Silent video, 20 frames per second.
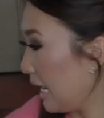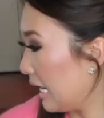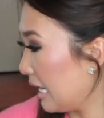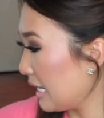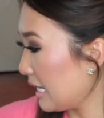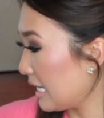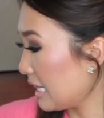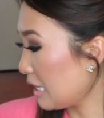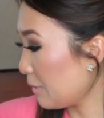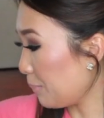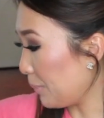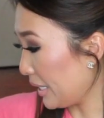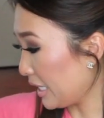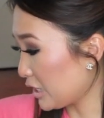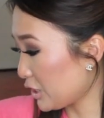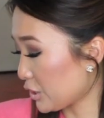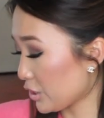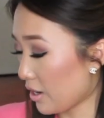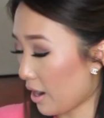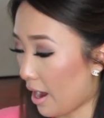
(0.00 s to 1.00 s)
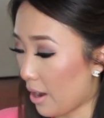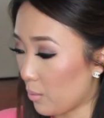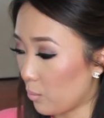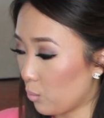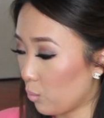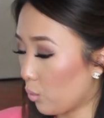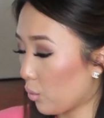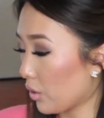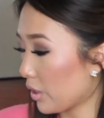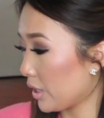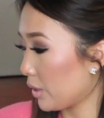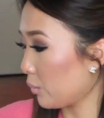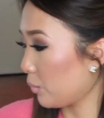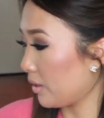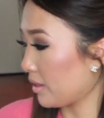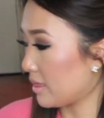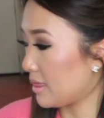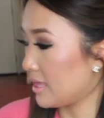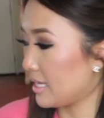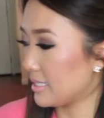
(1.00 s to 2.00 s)
And in the picture, I wore it
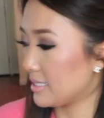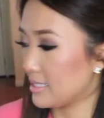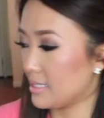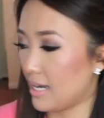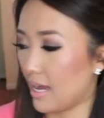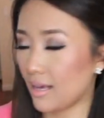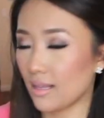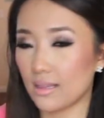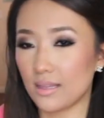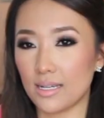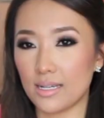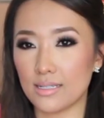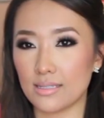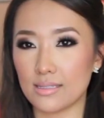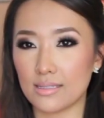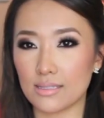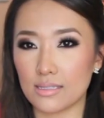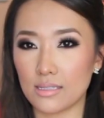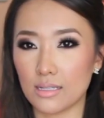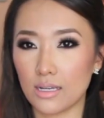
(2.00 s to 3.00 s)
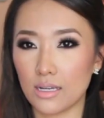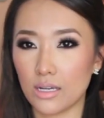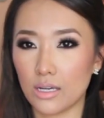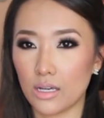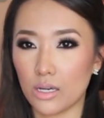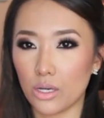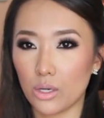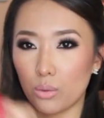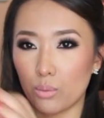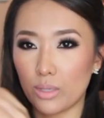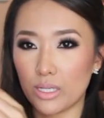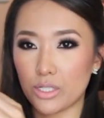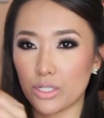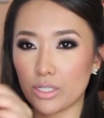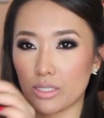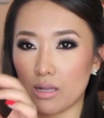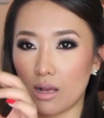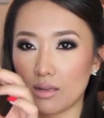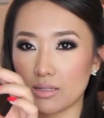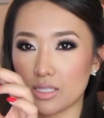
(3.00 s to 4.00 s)
with this necklace which
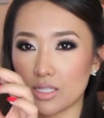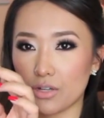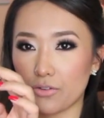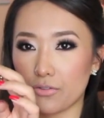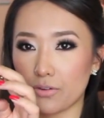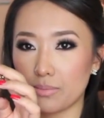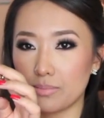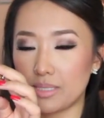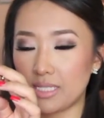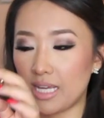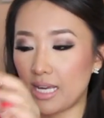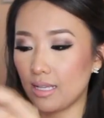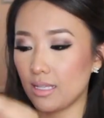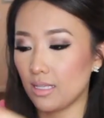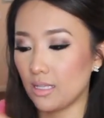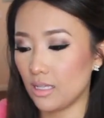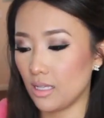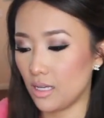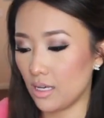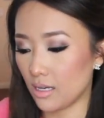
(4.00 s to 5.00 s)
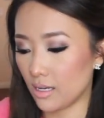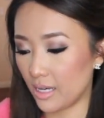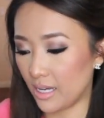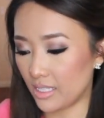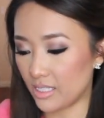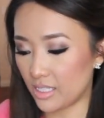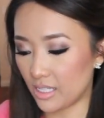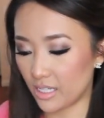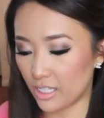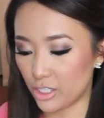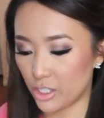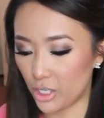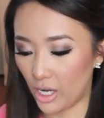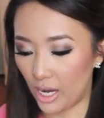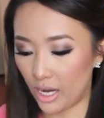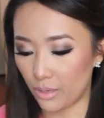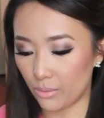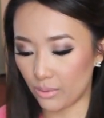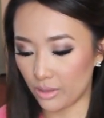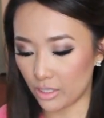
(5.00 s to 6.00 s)
is also from Daily Look. It's like a
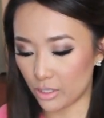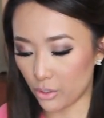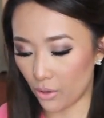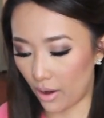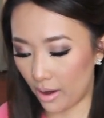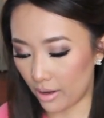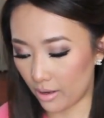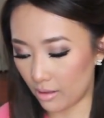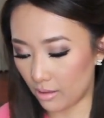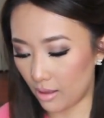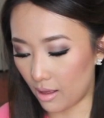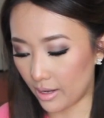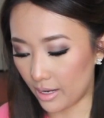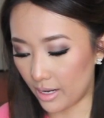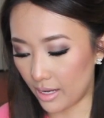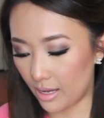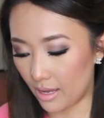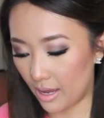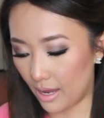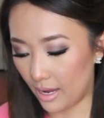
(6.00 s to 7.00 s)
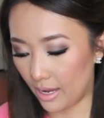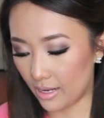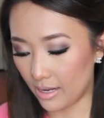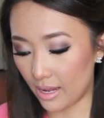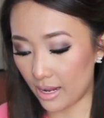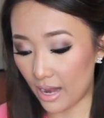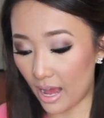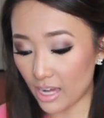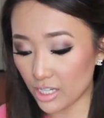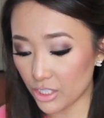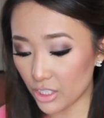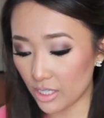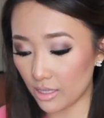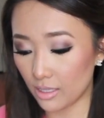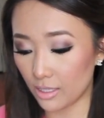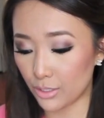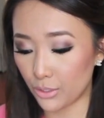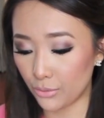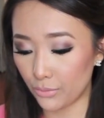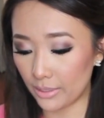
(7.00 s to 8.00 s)
chain with a triangle on it, and it actually
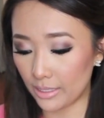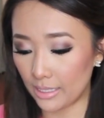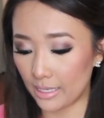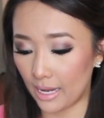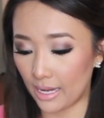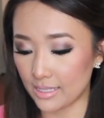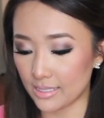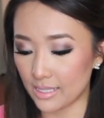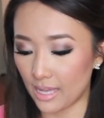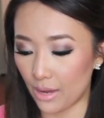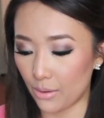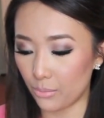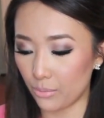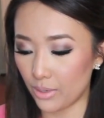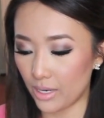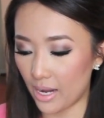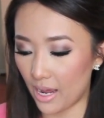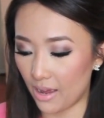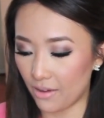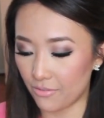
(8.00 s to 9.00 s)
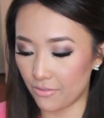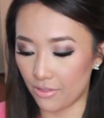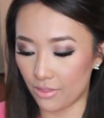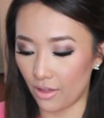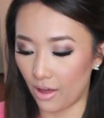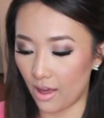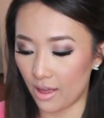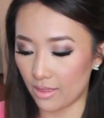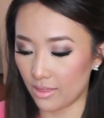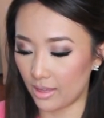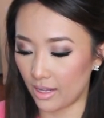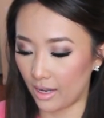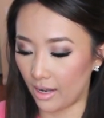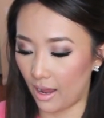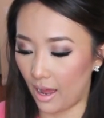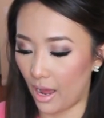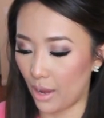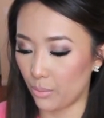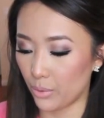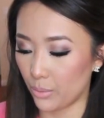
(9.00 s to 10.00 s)
looks really nice. I wouldn't have thought that
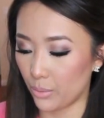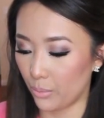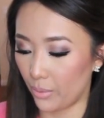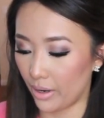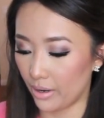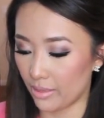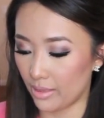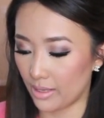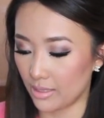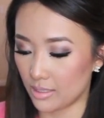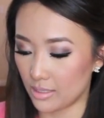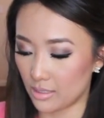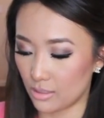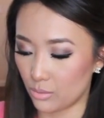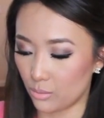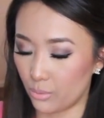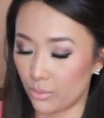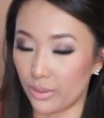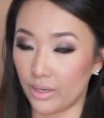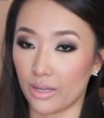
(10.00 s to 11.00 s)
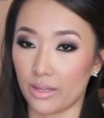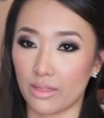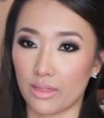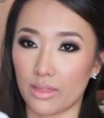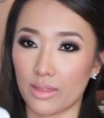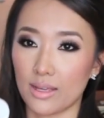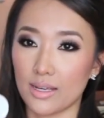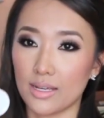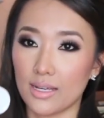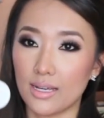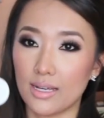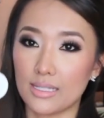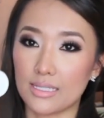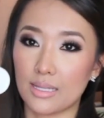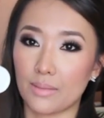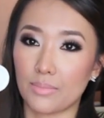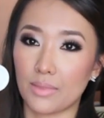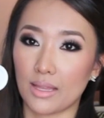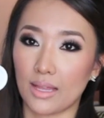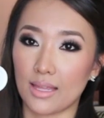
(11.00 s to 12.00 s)
I would wear this with
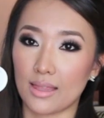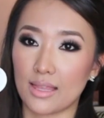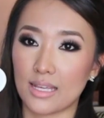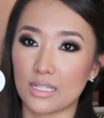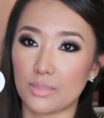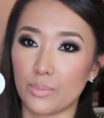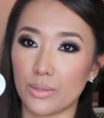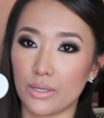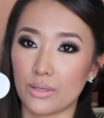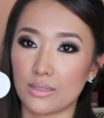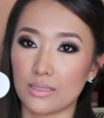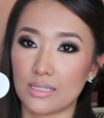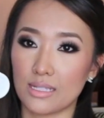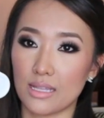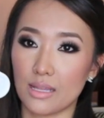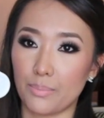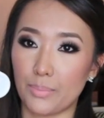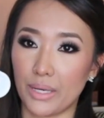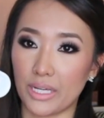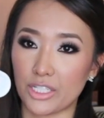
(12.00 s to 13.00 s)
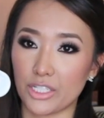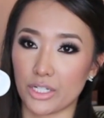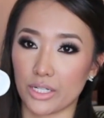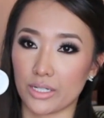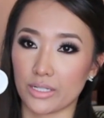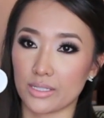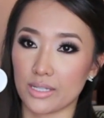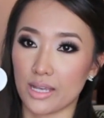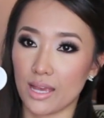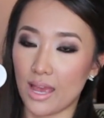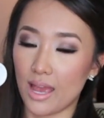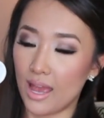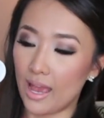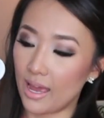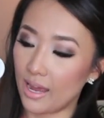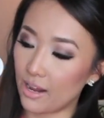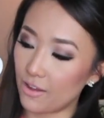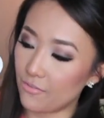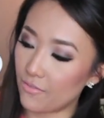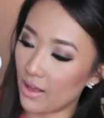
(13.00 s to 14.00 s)
something like this, but you can see the pictures,
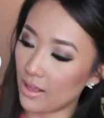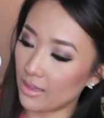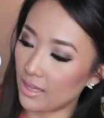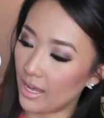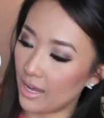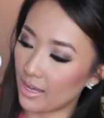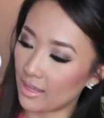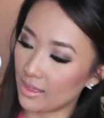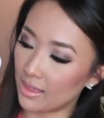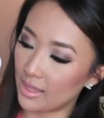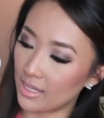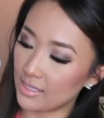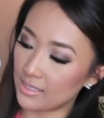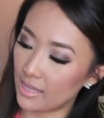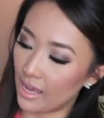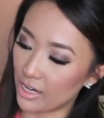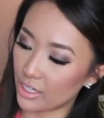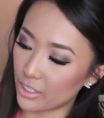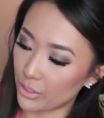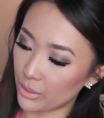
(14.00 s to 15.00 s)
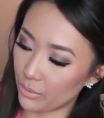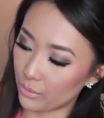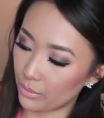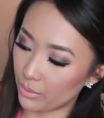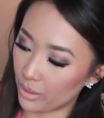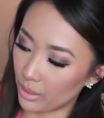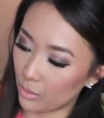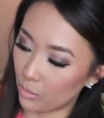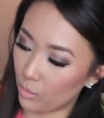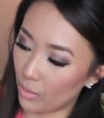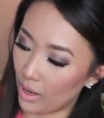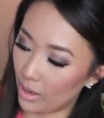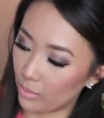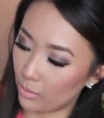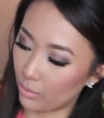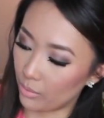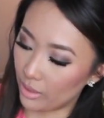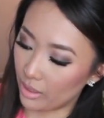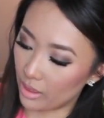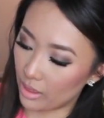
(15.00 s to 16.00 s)
and I felt like this actually really
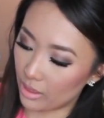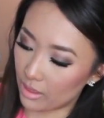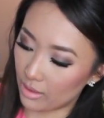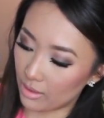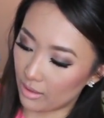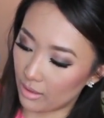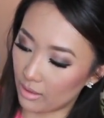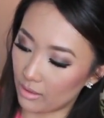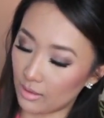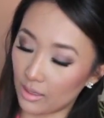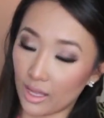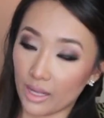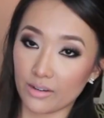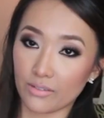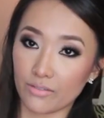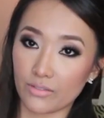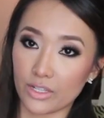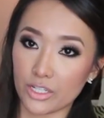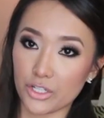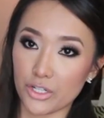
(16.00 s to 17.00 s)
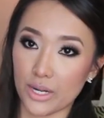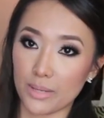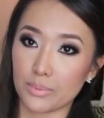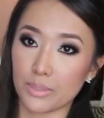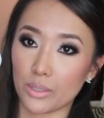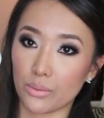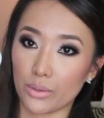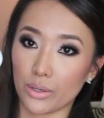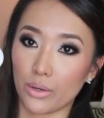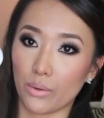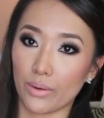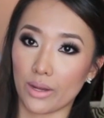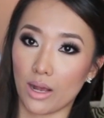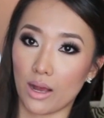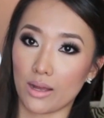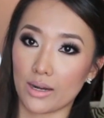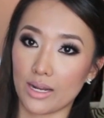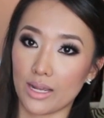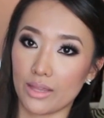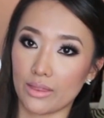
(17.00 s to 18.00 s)
went with a lot of the shapes that were going
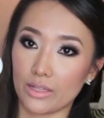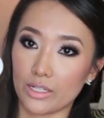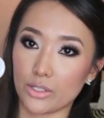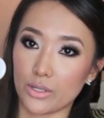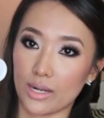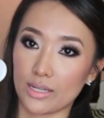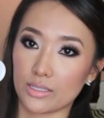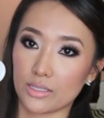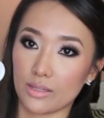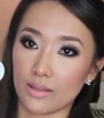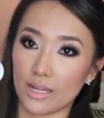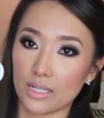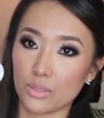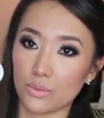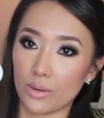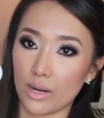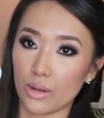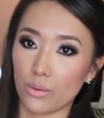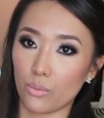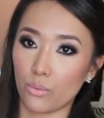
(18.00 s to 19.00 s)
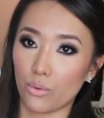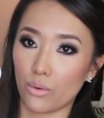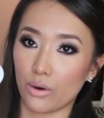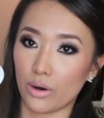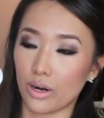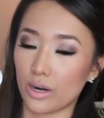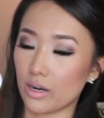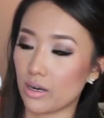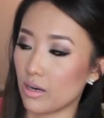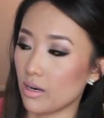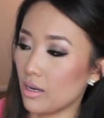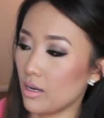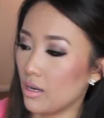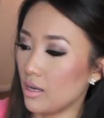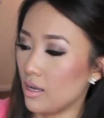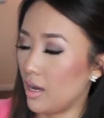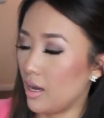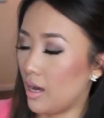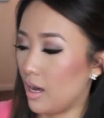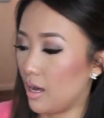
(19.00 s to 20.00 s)
on in the dress. So that's what I wore
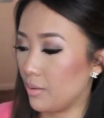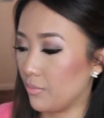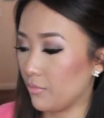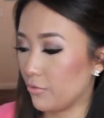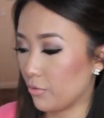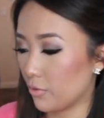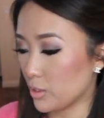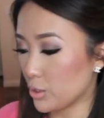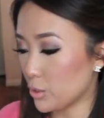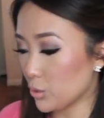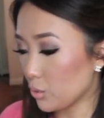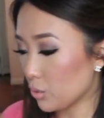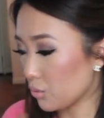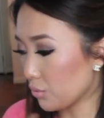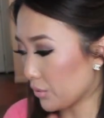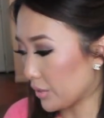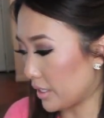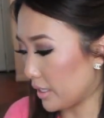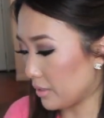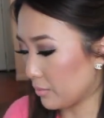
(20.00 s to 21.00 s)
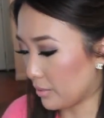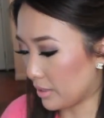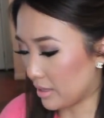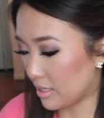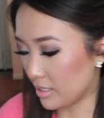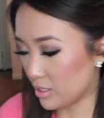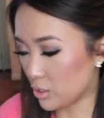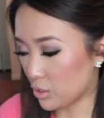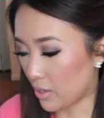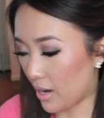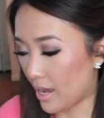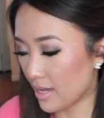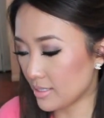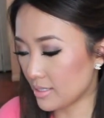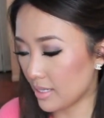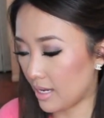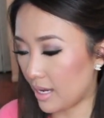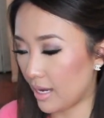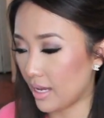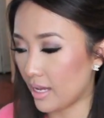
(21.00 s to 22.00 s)
um, for jewelry with this
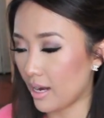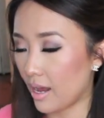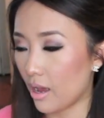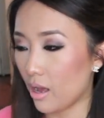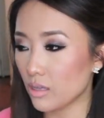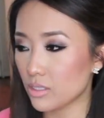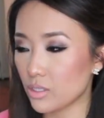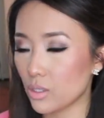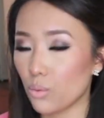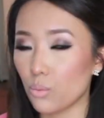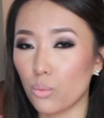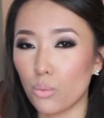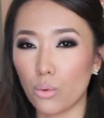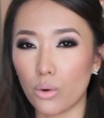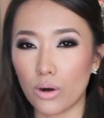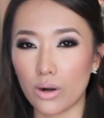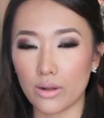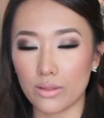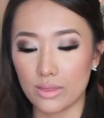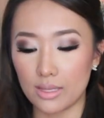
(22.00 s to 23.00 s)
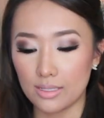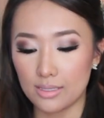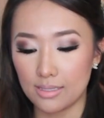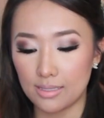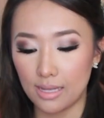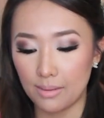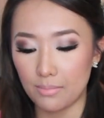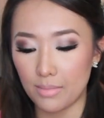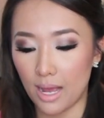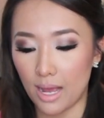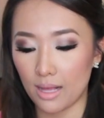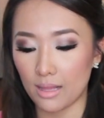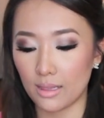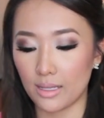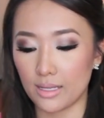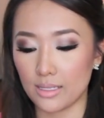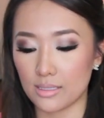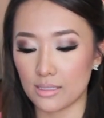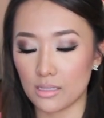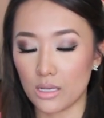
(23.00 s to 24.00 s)
dress and I also wore this same
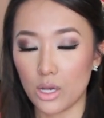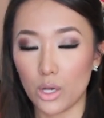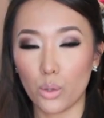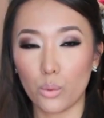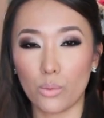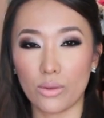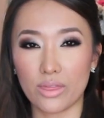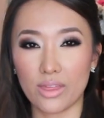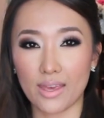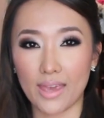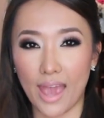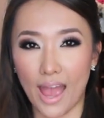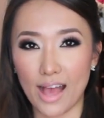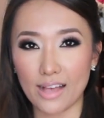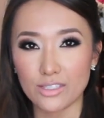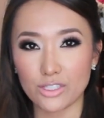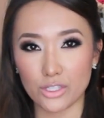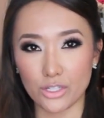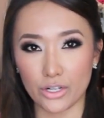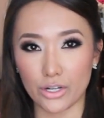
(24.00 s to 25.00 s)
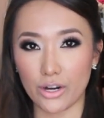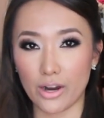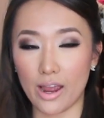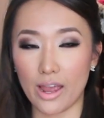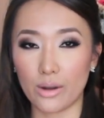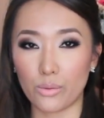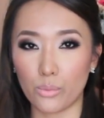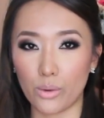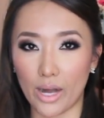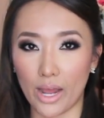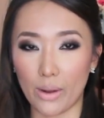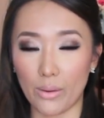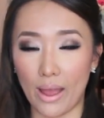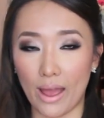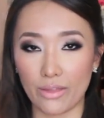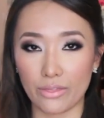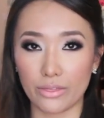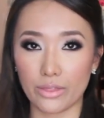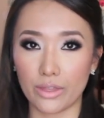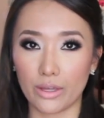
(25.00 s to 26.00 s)
necklace with the cat skirt and when I
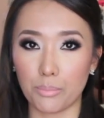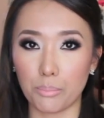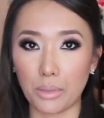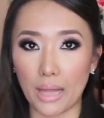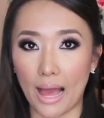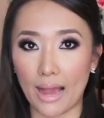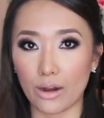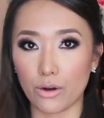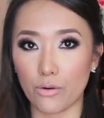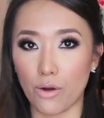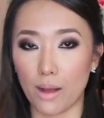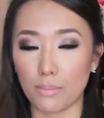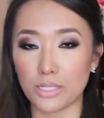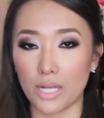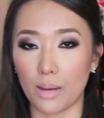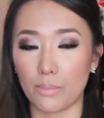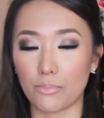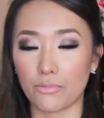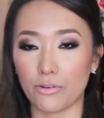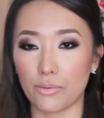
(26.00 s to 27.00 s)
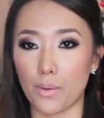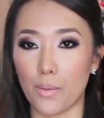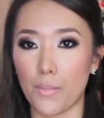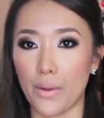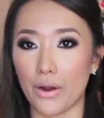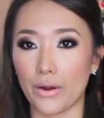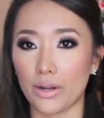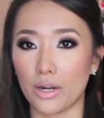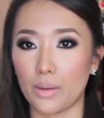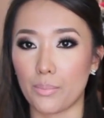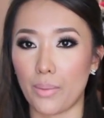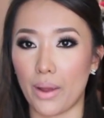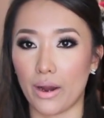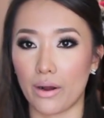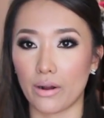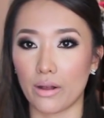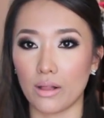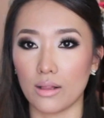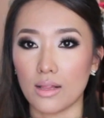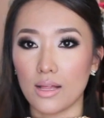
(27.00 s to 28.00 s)
had the black crop top from American
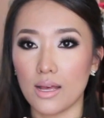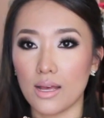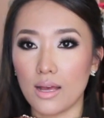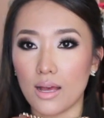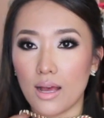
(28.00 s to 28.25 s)
Apparel.